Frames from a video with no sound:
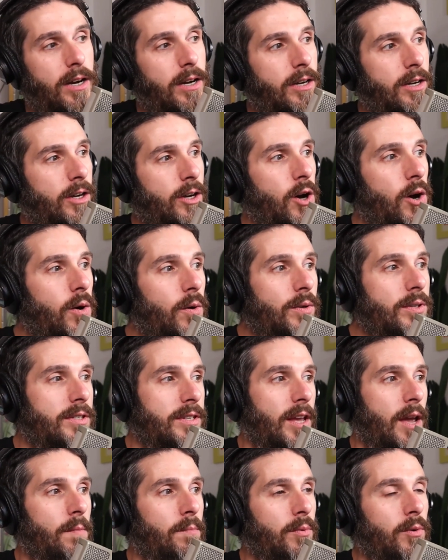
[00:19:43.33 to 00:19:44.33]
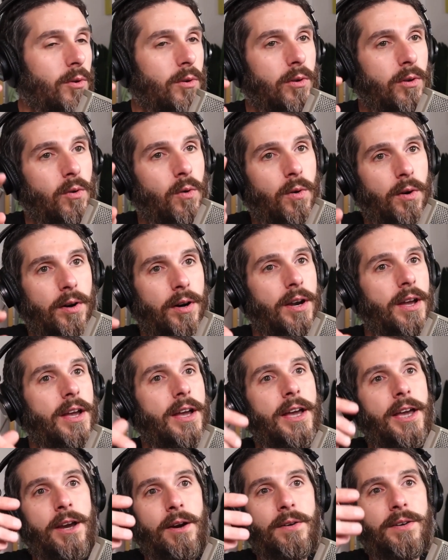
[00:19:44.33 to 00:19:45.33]
code sample, or
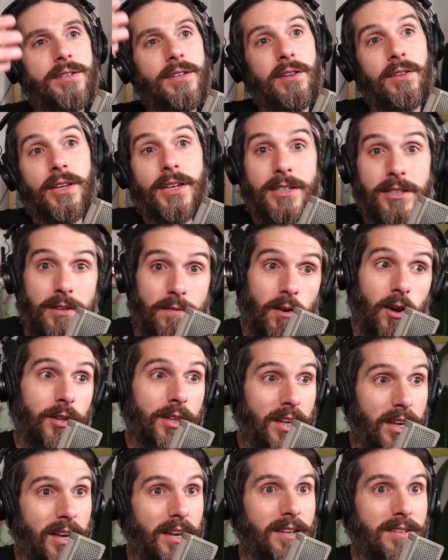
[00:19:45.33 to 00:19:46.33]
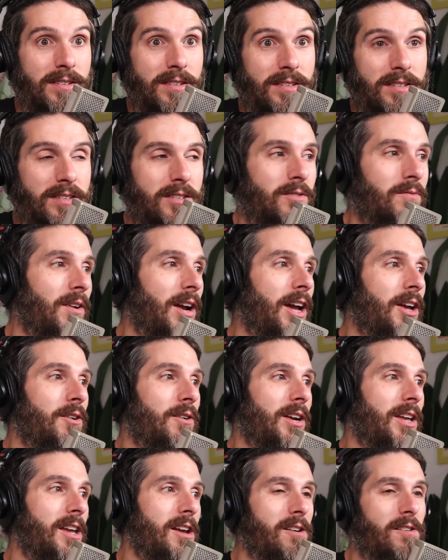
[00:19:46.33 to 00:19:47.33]
here is a list of all the GIFs, right?
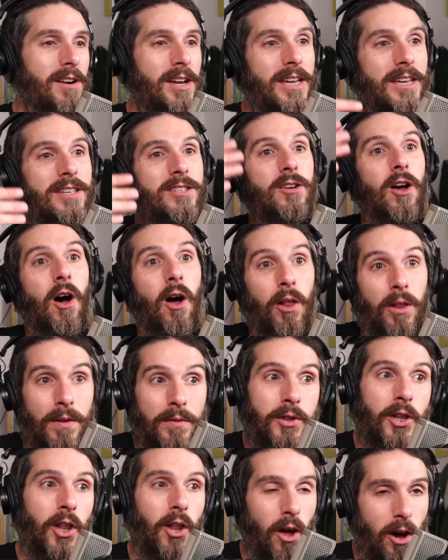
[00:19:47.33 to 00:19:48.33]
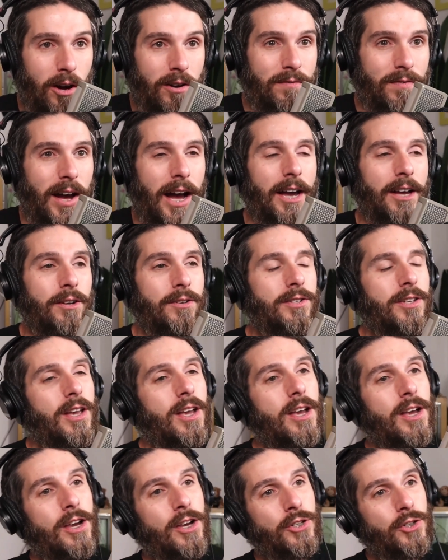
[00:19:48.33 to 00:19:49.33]
Or here is all of the log files.
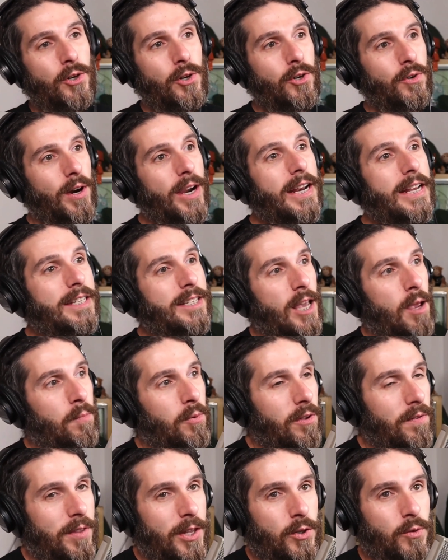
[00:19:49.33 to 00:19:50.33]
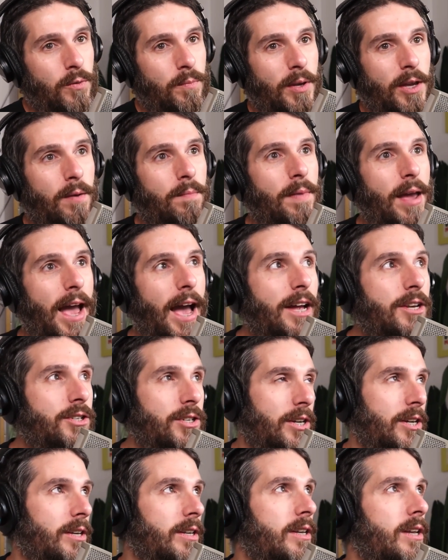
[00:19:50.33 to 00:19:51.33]
So a great example of this would be
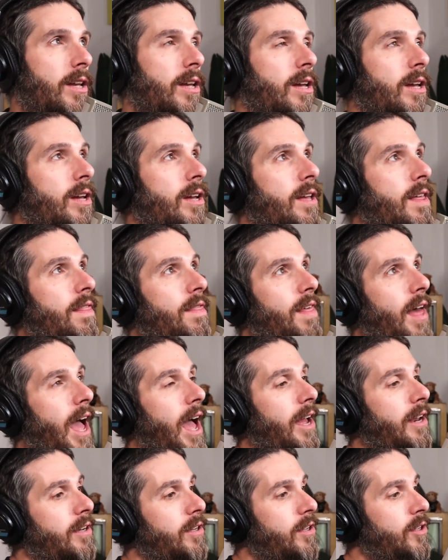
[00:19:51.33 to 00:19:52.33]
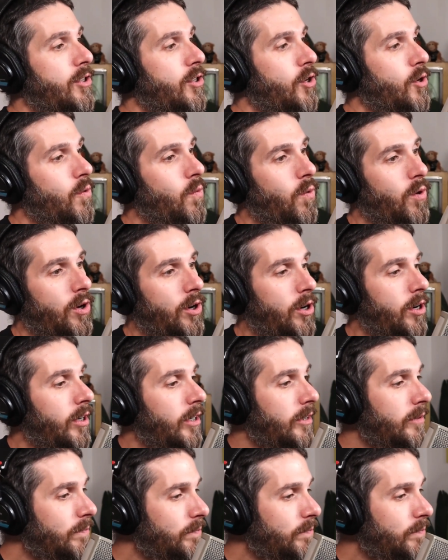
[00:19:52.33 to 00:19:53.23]
imagine that you were